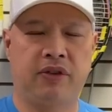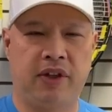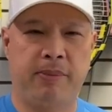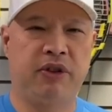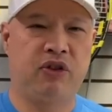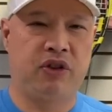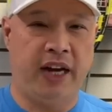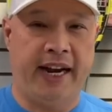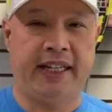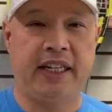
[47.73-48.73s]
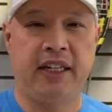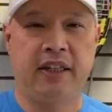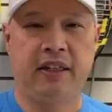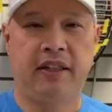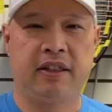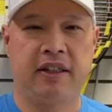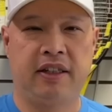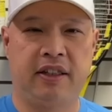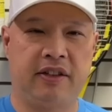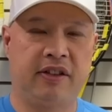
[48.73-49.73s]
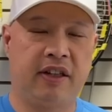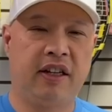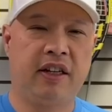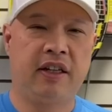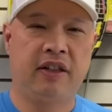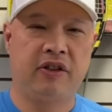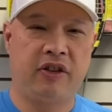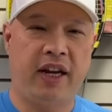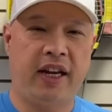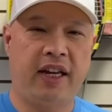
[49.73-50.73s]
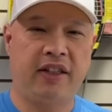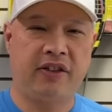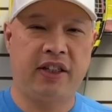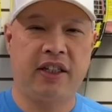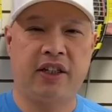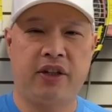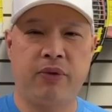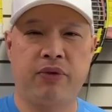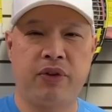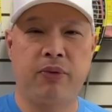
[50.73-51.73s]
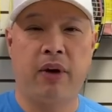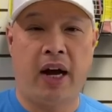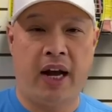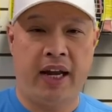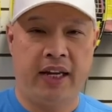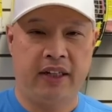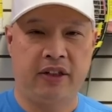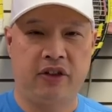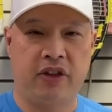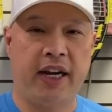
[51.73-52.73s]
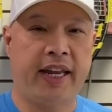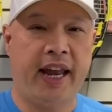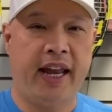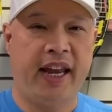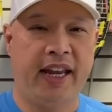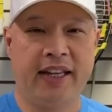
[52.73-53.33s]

Her name is Jackie, and it's a J-A-C-Q-U-I, Jackie.